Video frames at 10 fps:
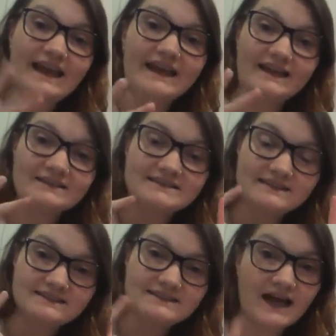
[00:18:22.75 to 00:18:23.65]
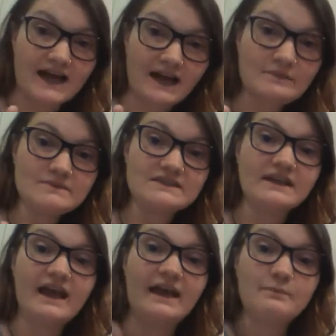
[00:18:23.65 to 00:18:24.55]
8 times
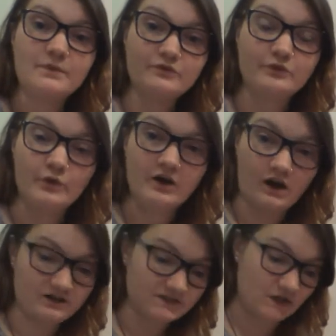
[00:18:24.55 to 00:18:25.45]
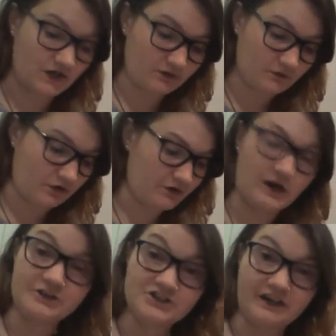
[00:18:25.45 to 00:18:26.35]
before our song or
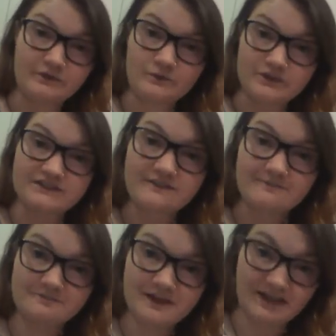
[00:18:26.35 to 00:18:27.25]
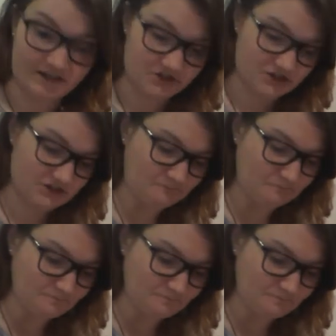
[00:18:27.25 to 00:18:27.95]
our chant was finished.